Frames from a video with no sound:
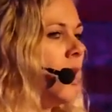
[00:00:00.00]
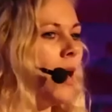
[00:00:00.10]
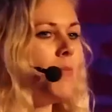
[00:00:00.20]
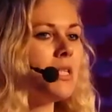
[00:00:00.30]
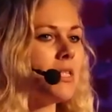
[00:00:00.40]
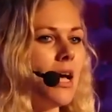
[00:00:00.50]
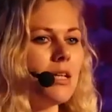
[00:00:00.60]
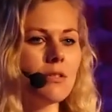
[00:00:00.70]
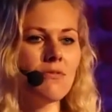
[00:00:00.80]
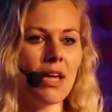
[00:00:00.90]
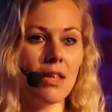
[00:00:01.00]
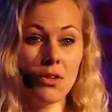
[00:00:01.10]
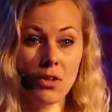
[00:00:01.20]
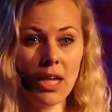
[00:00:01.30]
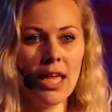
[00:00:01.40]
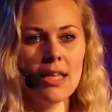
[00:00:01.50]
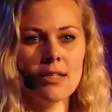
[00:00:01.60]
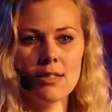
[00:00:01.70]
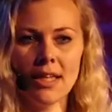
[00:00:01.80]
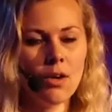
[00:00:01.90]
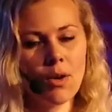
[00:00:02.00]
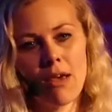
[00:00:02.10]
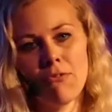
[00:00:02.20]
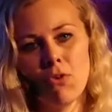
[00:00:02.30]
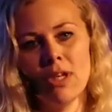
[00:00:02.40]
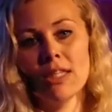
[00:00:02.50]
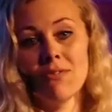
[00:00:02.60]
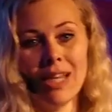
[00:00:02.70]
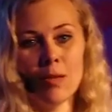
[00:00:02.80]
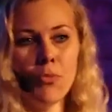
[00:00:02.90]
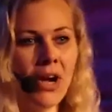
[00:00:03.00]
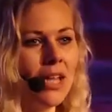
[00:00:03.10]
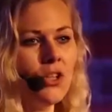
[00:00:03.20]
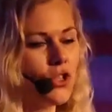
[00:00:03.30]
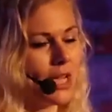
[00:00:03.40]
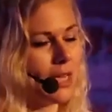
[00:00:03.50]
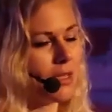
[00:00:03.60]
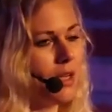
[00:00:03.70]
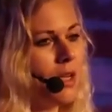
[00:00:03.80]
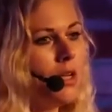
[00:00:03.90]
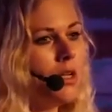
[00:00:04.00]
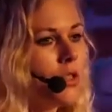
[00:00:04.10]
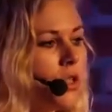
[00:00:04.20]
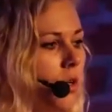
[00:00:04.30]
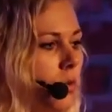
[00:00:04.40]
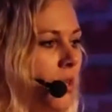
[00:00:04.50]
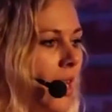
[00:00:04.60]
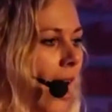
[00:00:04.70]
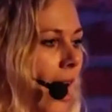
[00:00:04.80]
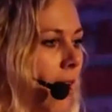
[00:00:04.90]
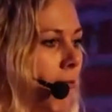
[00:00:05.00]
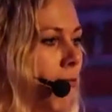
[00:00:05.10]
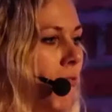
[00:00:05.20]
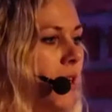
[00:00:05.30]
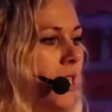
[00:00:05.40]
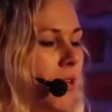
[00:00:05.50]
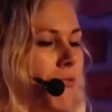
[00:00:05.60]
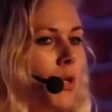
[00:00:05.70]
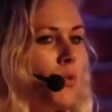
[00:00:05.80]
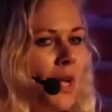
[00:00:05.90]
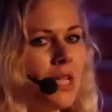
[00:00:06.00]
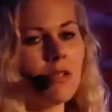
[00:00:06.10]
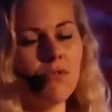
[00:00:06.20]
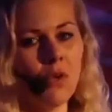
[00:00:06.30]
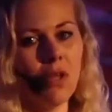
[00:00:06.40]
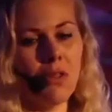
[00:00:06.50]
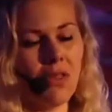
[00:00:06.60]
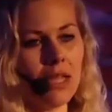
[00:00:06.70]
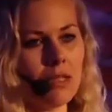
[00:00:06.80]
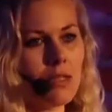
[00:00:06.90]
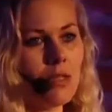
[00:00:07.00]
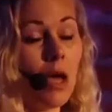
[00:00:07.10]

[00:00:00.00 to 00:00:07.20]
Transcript: And besides of that, they're kids. They don't have fully developed brains yet. So they have different ways of doing things.